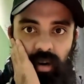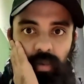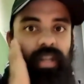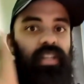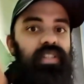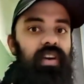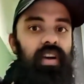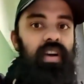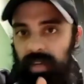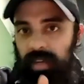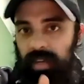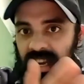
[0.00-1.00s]
we can start at the
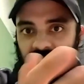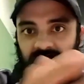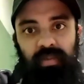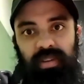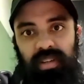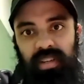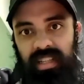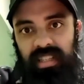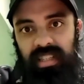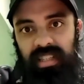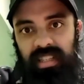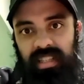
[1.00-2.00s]
beginning. How would you like
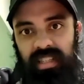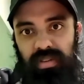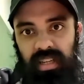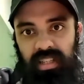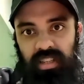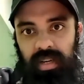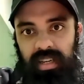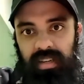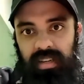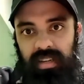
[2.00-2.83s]
to do it?